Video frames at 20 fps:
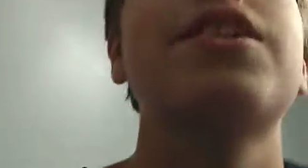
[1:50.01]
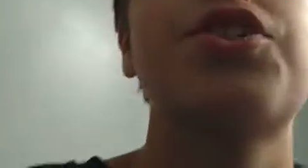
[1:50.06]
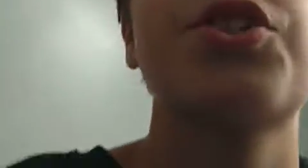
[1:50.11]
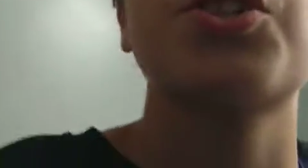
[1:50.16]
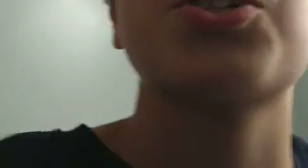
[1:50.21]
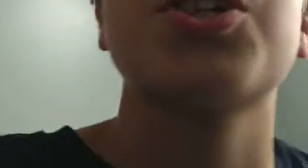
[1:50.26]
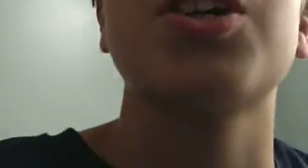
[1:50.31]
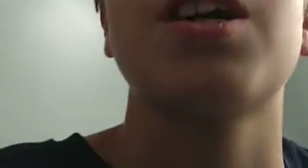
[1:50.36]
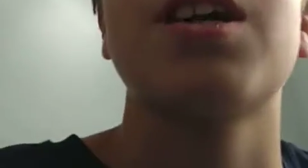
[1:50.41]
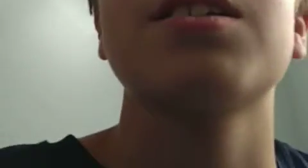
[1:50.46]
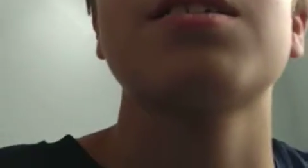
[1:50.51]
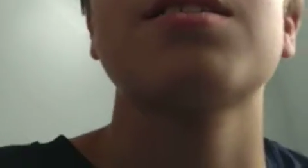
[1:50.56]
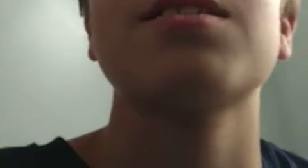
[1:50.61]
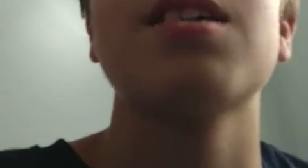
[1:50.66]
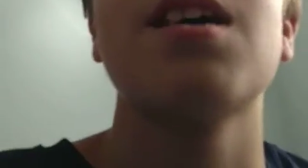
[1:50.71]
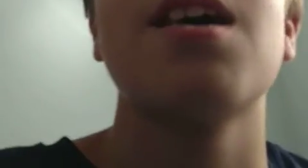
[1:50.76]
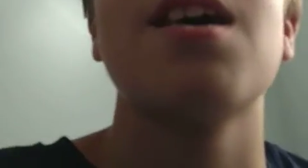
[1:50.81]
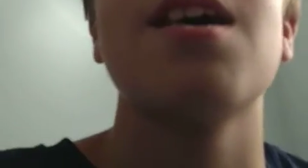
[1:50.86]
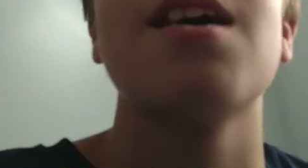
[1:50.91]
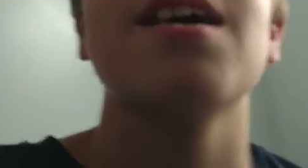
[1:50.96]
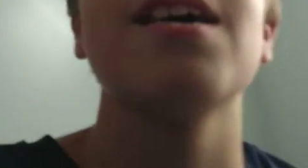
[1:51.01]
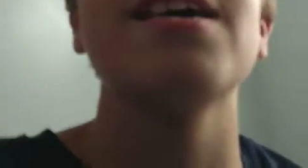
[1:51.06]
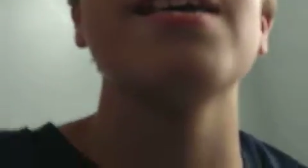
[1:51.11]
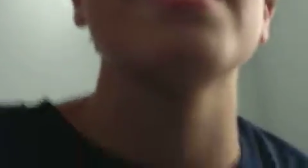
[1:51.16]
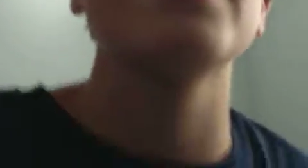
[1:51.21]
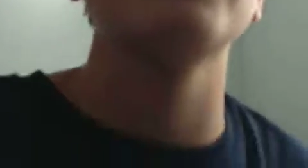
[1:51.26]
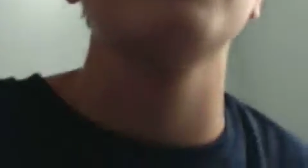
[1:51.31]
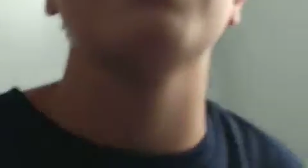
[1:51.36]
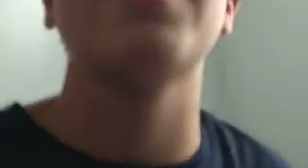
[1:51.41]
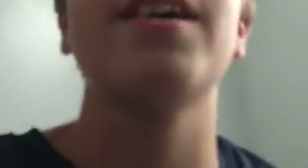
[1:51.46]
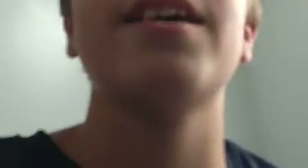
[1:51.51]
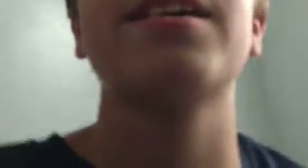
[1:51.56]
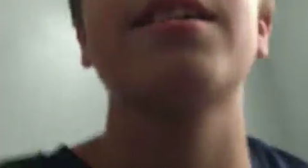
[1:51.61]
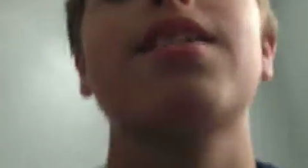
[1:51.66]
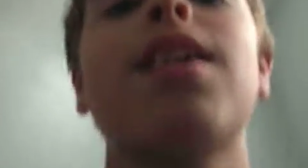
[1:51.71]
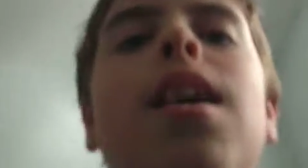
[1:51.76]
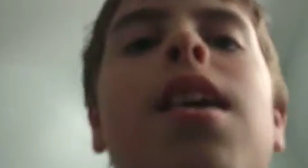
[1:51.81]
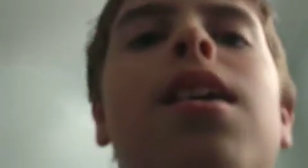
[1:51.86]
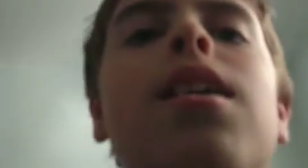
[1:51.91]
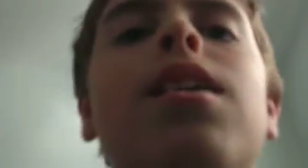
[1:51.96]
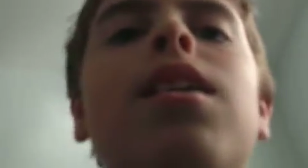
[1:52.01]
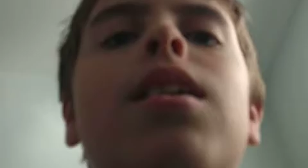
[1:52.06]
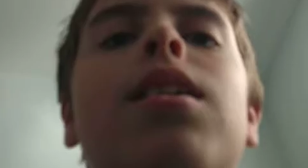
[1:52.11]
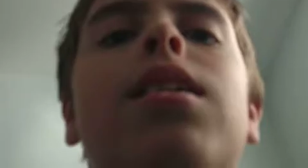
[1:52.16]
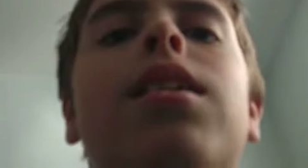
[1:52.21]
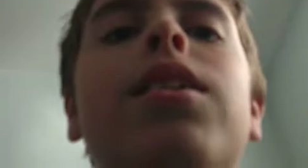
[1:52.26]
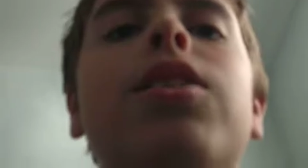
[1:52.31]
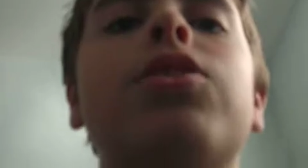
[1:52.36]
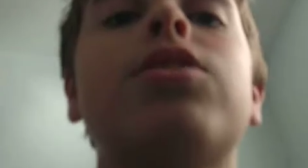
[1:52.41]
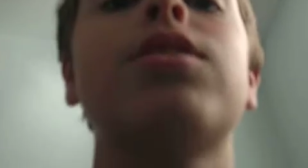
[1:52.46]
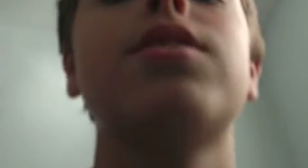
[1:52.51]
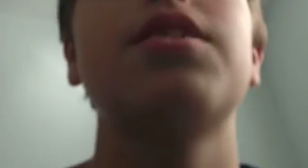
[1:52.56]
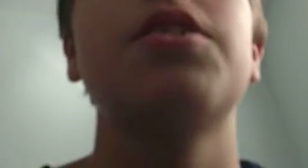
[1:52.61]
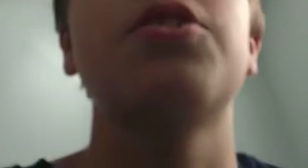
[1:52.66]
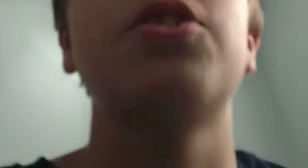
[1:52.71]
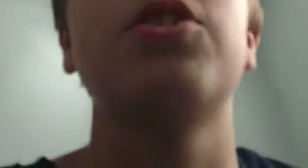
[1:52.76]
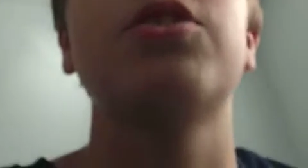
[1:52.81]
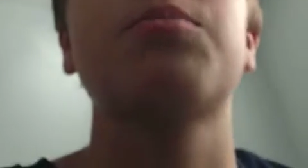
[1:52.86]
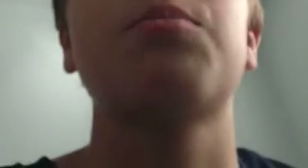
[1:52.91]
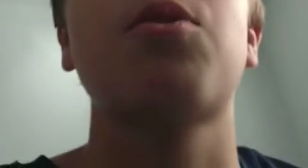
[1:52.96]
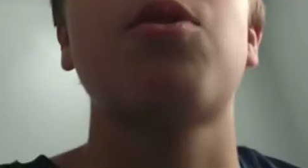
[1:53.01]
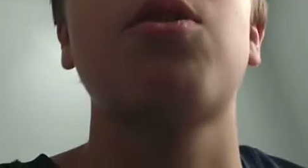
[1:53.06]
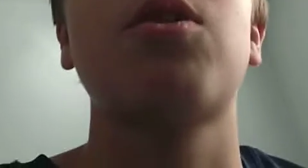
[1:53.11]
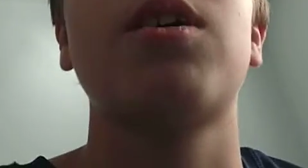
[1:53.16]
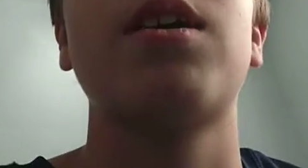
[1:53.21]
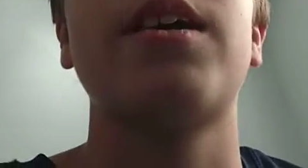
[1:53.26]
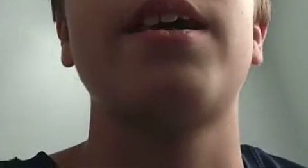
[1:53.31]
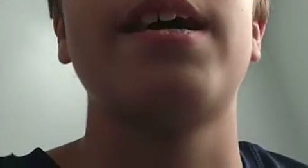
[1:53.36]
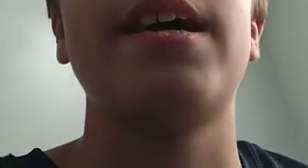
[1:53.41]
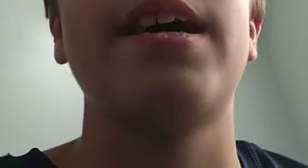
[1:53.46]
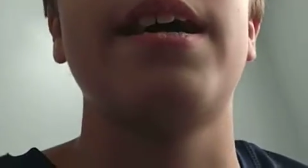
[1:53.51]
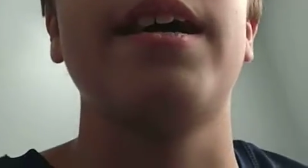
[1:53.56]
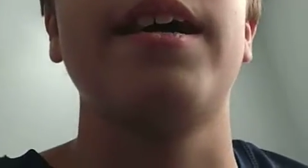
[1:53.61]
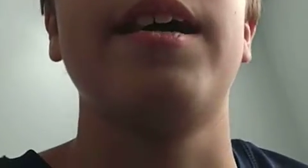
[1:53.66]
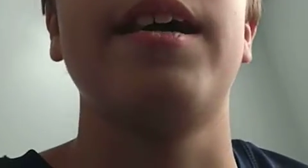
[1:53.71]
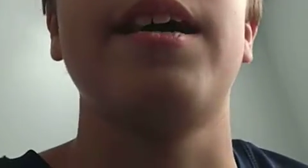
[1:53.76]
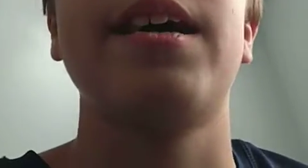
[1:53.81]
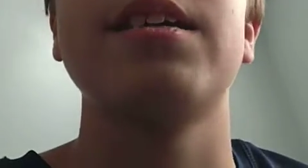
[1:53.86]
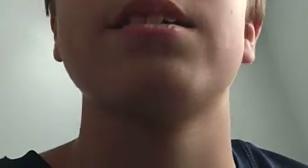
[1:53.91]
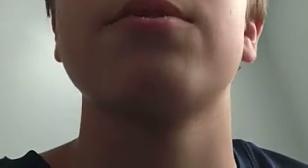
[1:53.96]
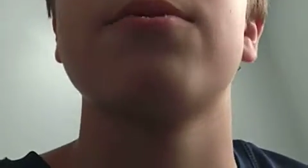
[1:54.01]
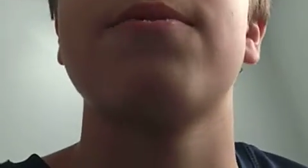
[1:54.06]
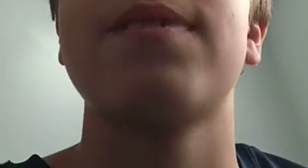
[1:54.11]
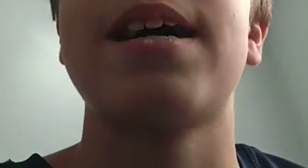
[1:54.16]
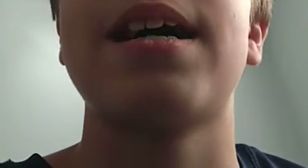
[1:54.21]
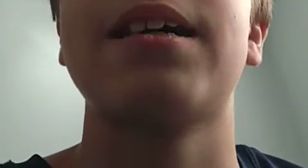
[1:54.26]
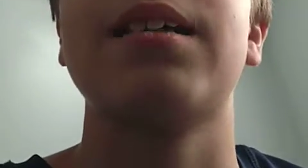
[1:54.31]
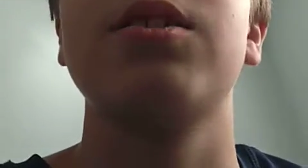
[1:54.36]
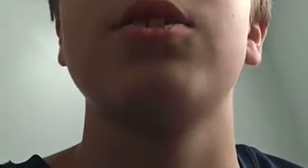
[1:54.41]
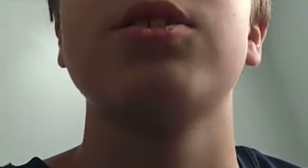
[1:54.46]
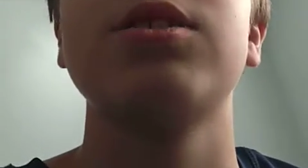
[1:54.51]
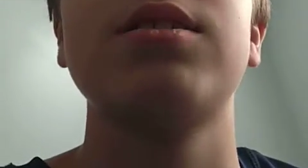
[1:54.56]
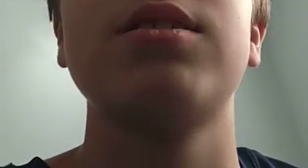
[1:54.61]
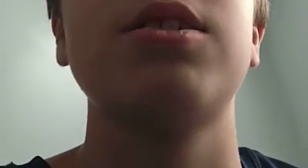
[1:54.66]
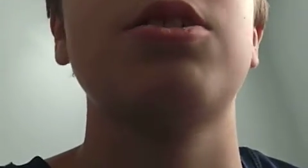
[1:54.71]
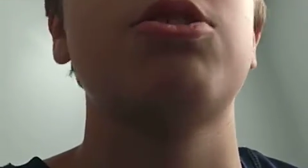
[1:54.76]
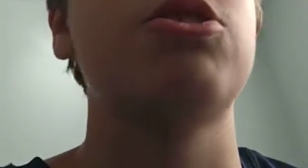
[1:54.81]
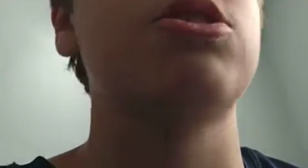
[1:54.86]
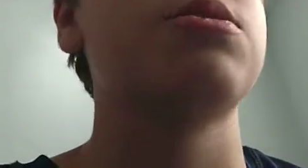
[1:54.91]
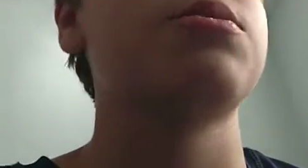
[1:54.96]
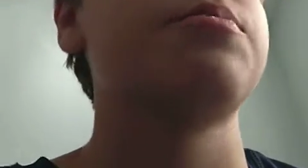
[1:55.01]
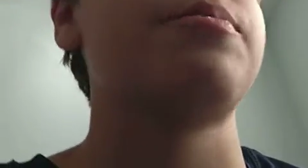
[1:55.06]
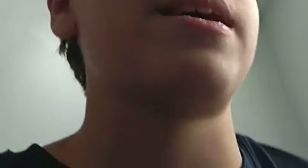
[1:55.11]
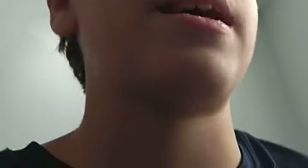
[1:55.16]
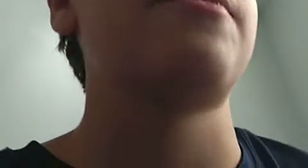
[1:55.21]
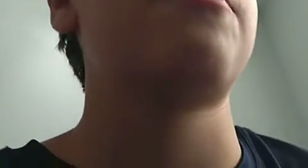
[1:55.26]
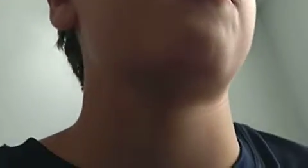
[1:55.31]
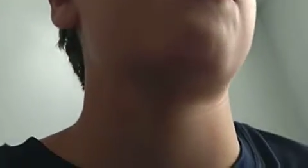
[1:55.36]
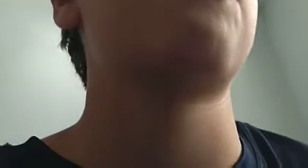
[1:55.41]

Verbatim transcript: It's just I like Little Caesars more, and as a fact, Little Caesars is my